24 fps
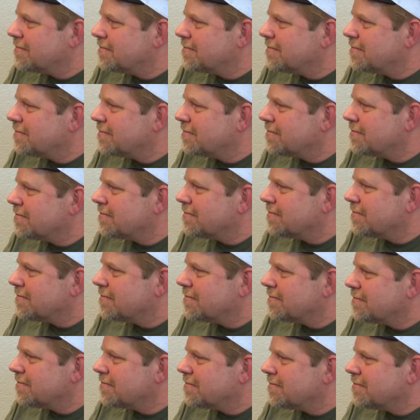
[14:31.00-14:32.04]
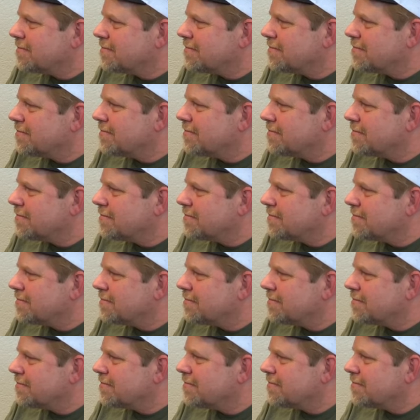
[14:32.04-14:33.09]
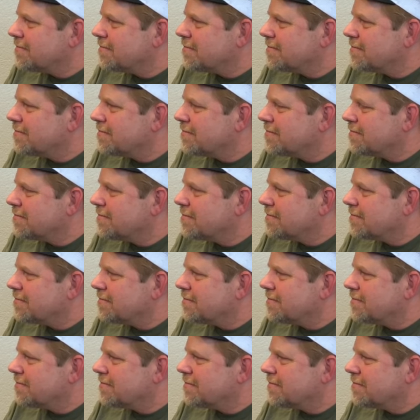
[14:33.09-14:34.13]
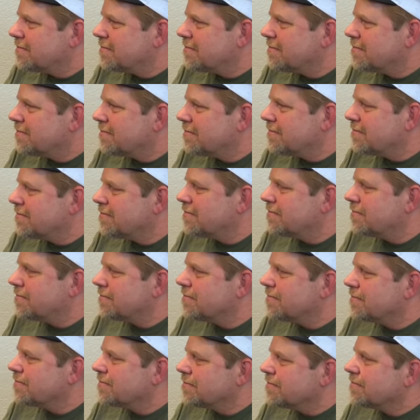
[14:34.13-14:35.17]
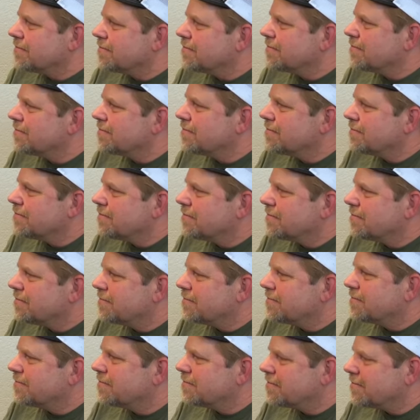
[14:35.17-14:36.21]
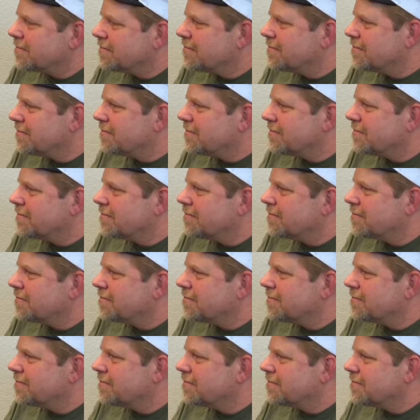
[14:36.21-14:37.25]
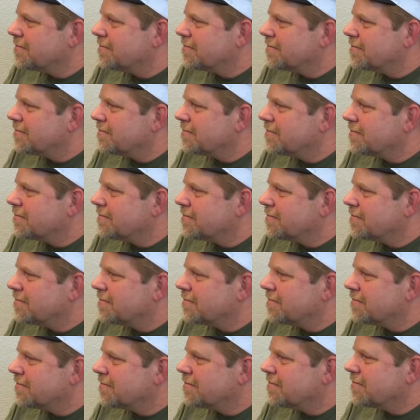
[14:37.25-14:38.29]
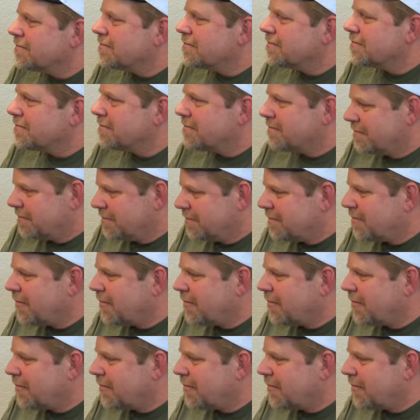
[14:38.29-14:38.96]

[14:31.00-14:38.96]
[no speech]